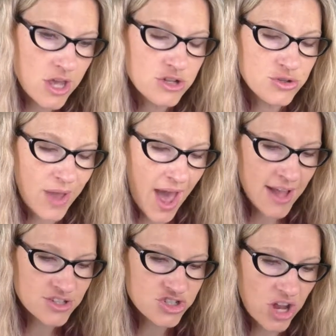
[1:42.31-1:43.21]
Do
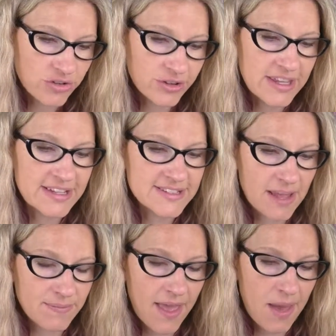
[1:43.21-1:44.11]
cats generally
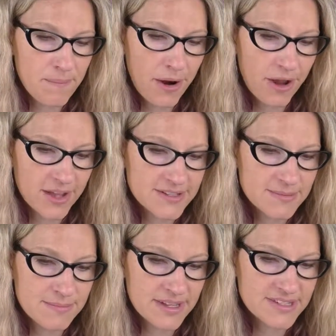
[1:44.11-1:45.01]
accept the hemp RX
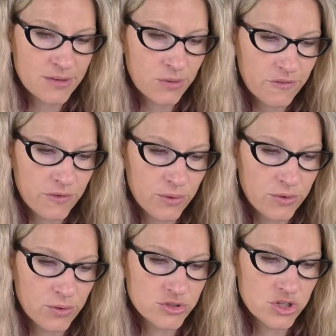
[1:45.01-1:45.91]
mixed in with food,
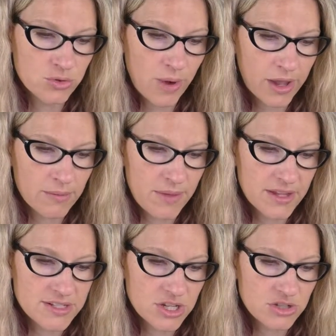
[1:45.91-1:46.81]
or do you
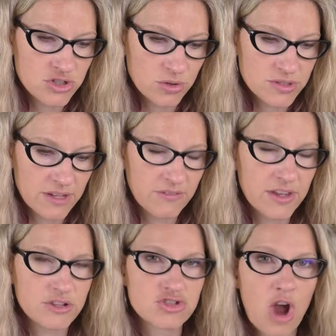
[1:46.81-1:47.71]
recommend dosing
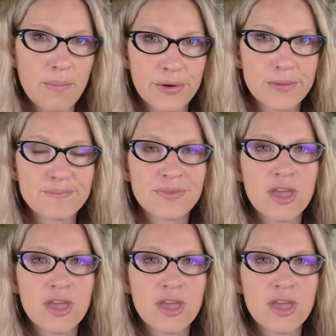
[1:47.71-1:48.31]
via dropper?